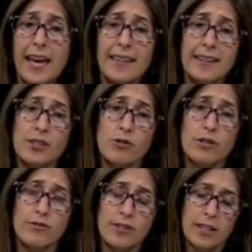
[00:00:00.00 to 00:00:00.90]
and then sort
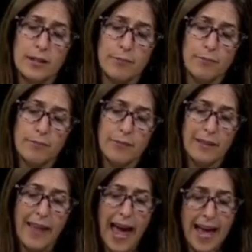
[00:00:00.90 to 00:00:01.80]
of
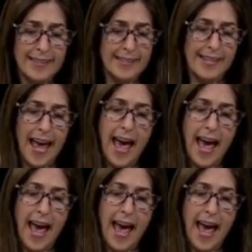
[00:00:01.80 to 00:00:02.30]
lasts